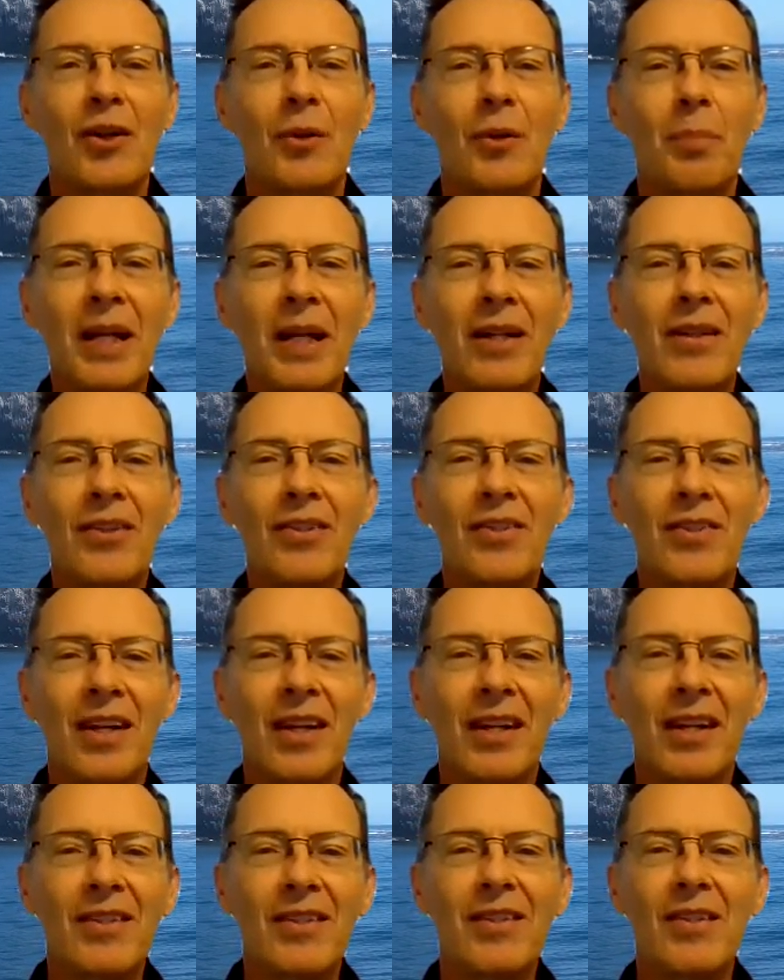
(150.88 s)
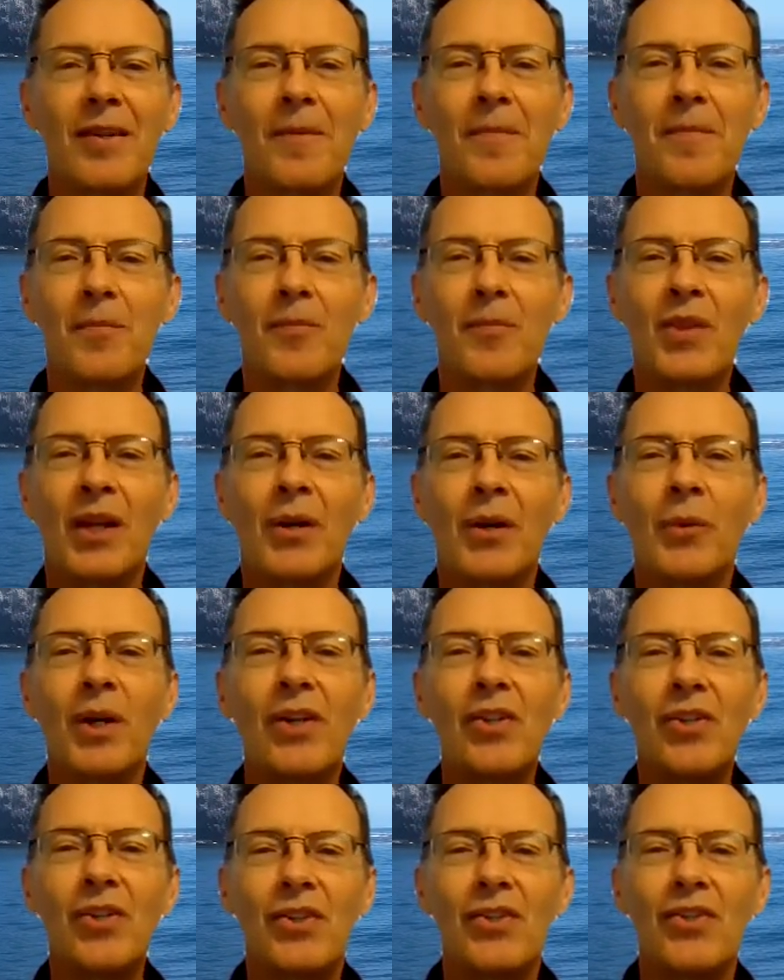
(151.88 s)
So Peter says
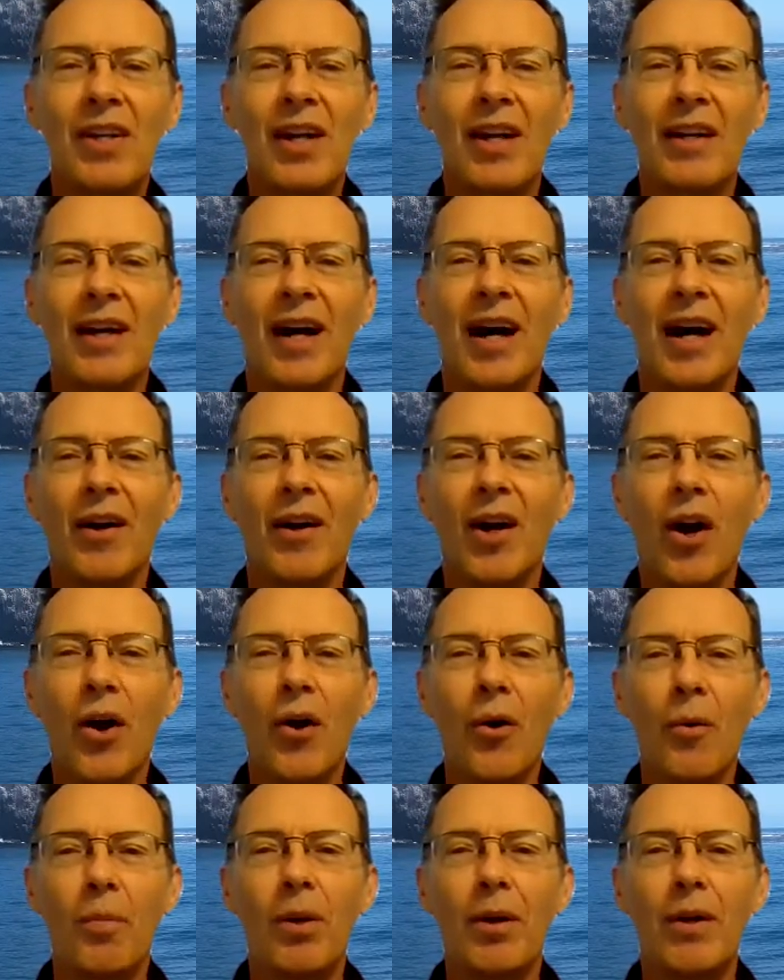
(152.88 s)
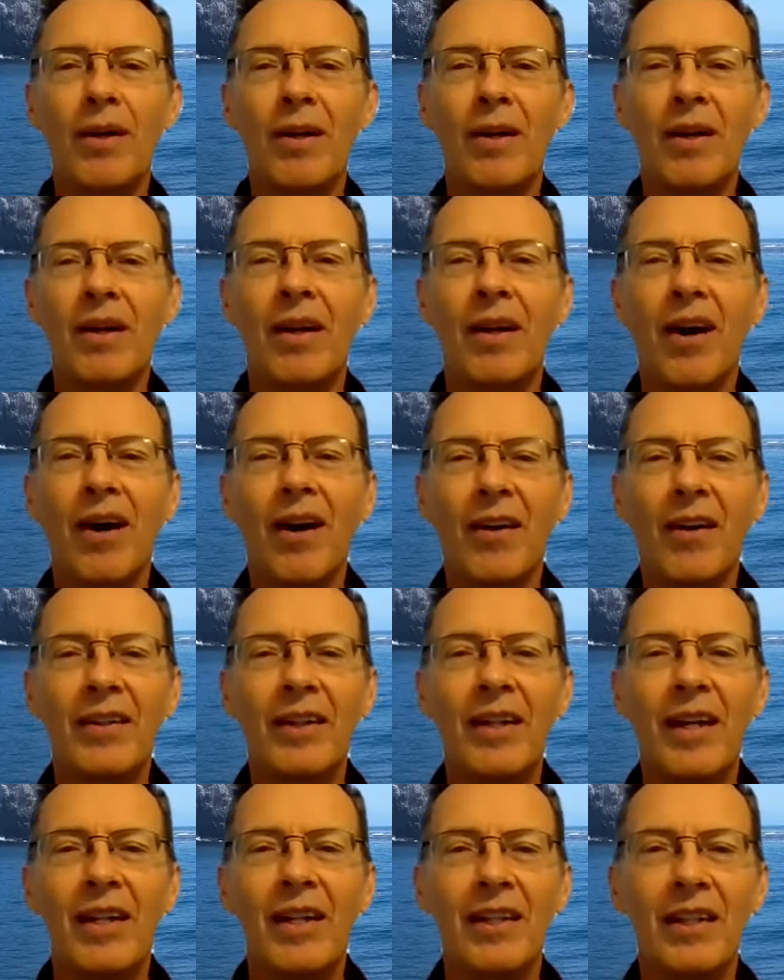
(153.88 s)
we should set our hope
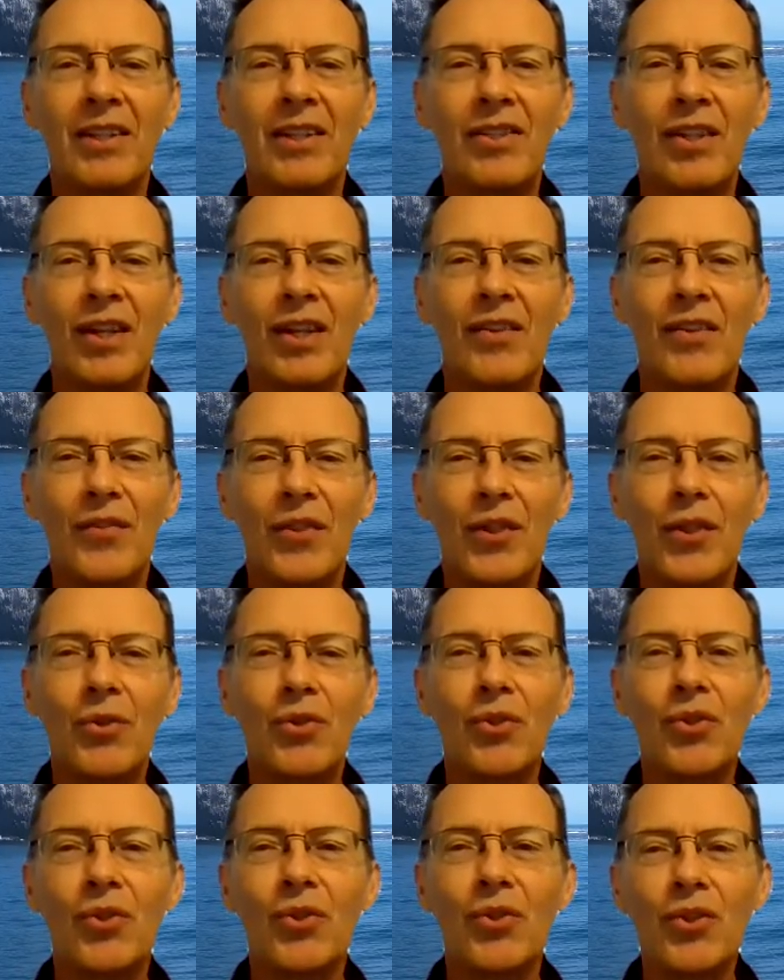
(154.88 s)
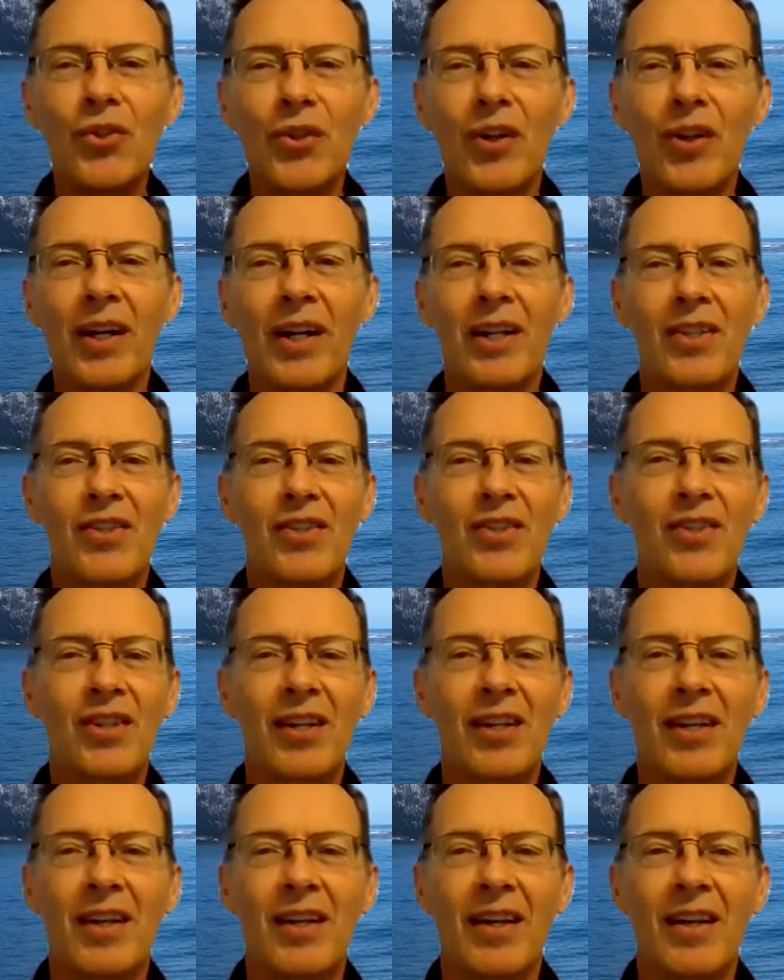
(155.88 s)
on this future grace.
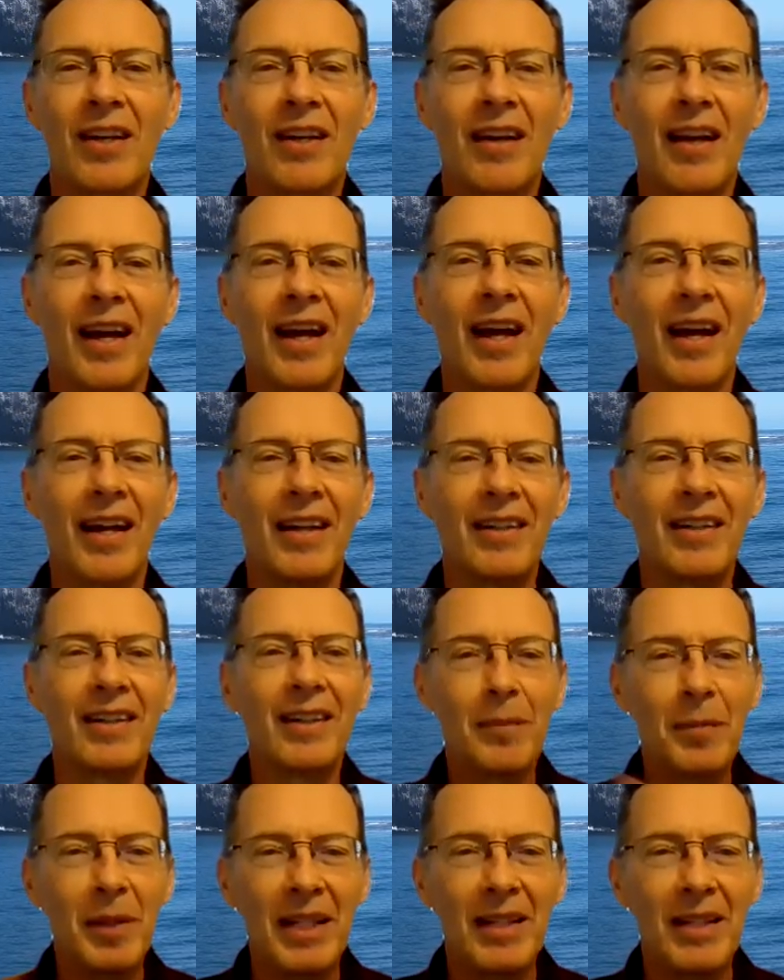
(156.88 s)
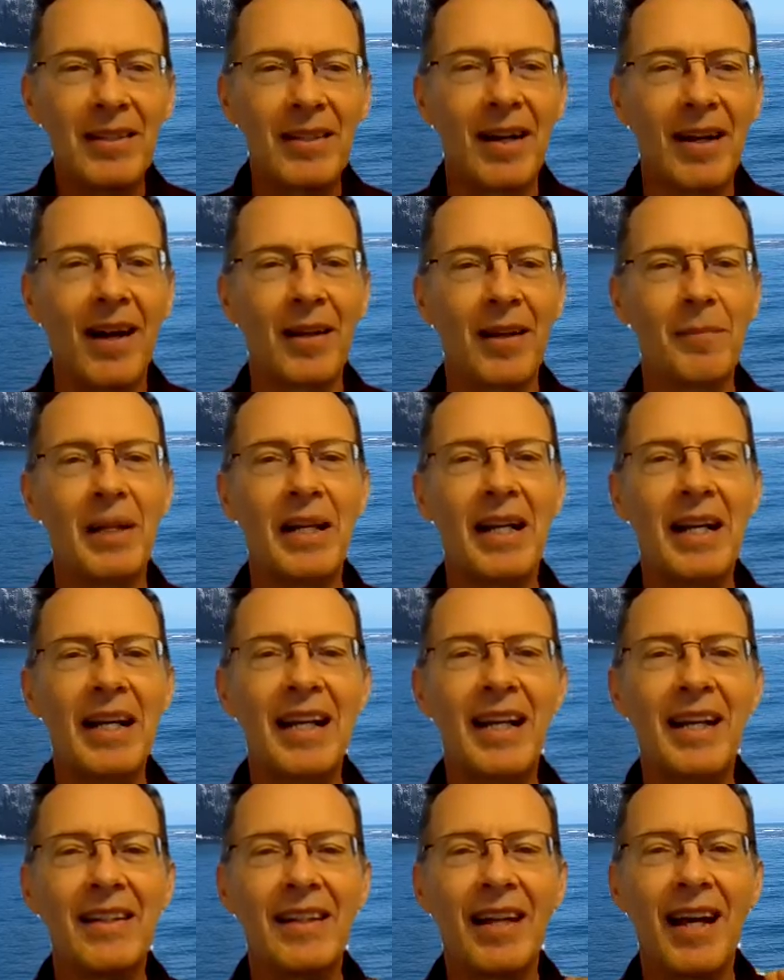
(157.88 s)
And in the meantime,
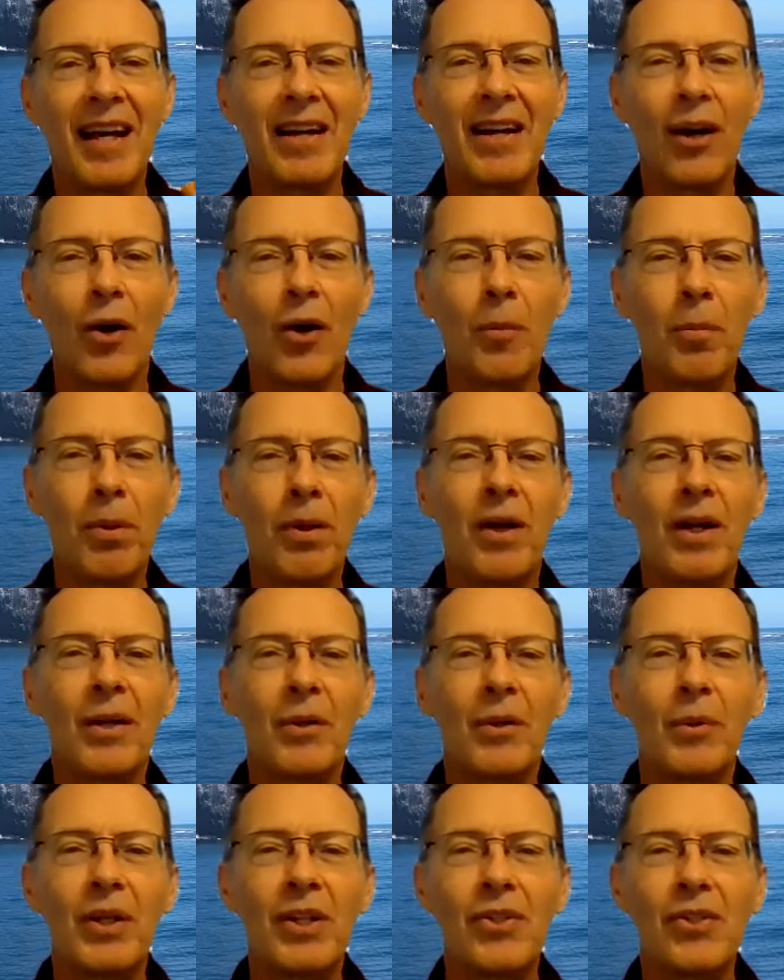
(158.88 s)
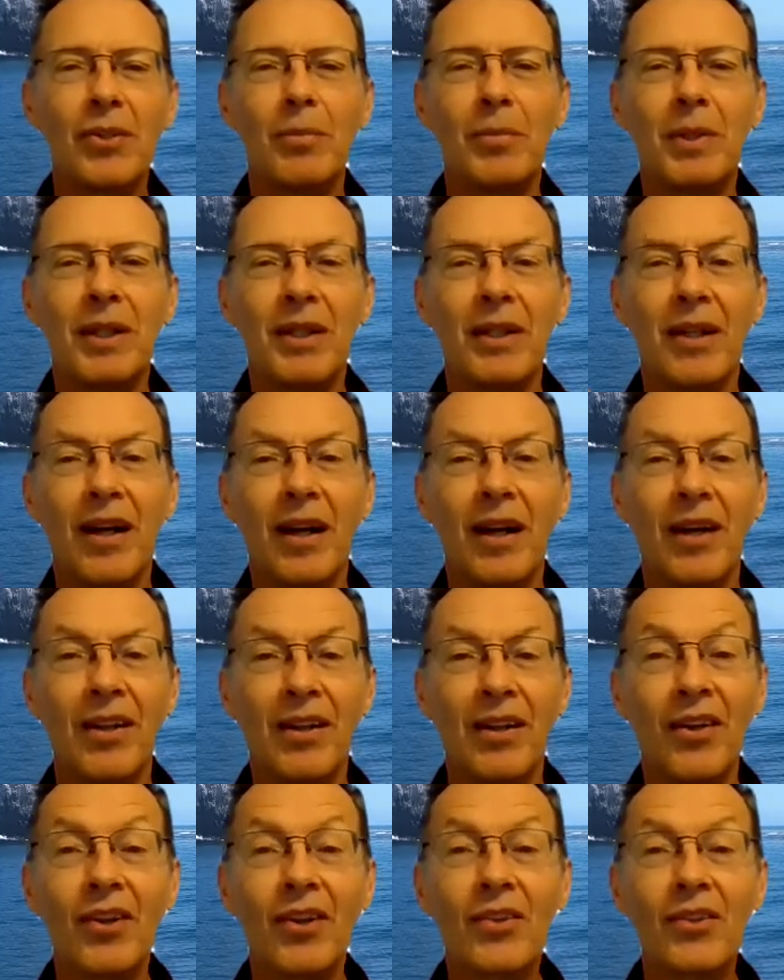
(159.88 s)
in that hope, we should be
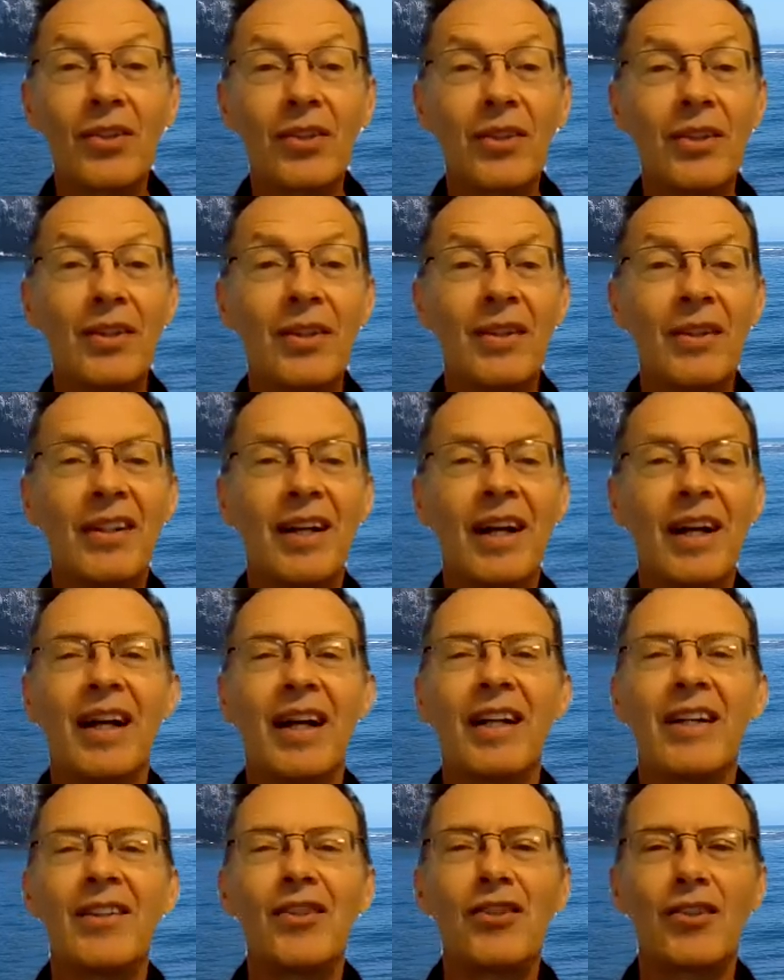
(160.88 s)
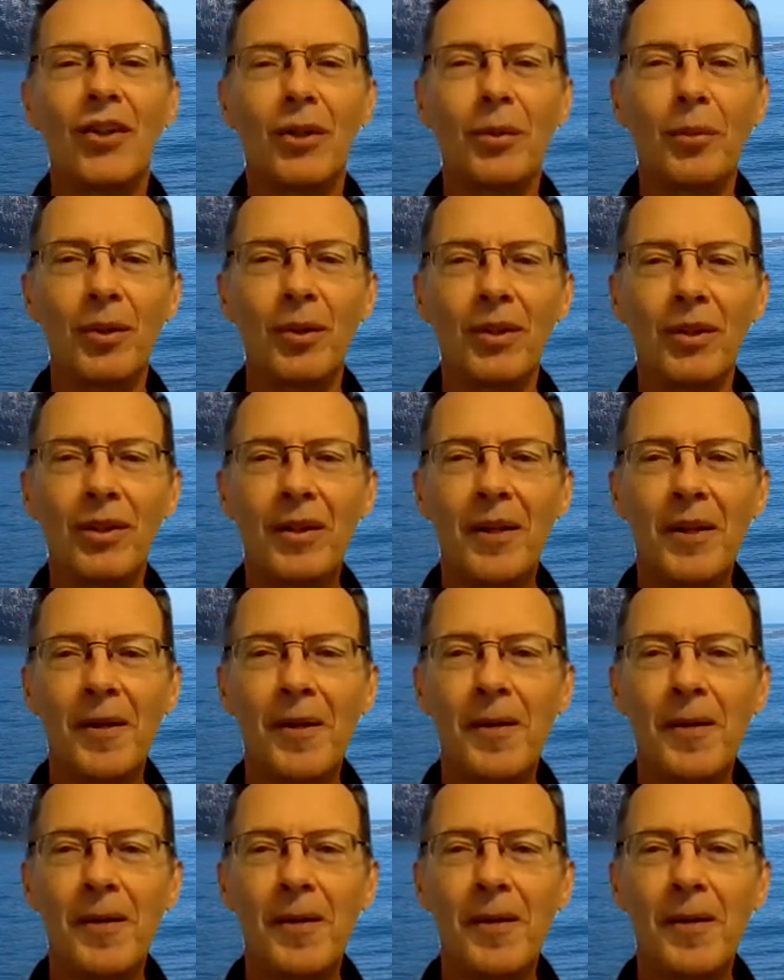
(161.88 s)
alert and sober.